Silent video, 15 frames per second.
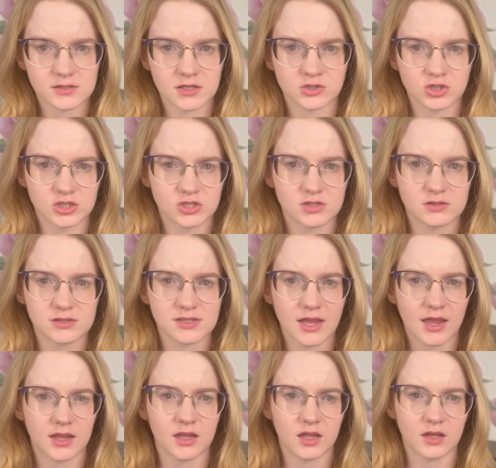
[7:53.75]
And she's
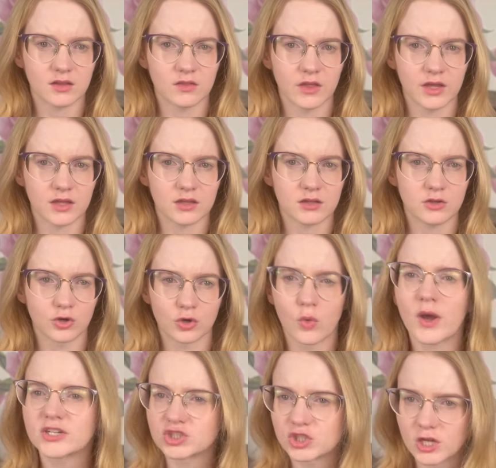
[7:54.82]
saying, like, you're
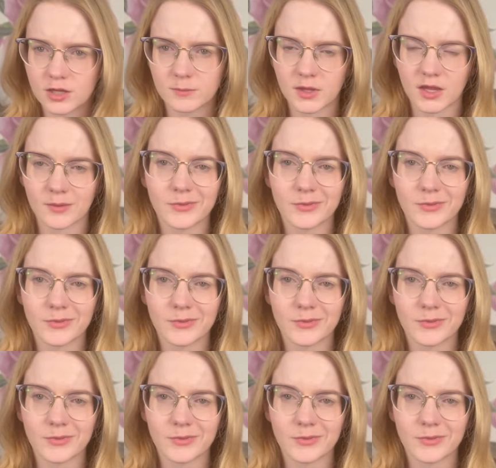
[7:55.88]
questioning me.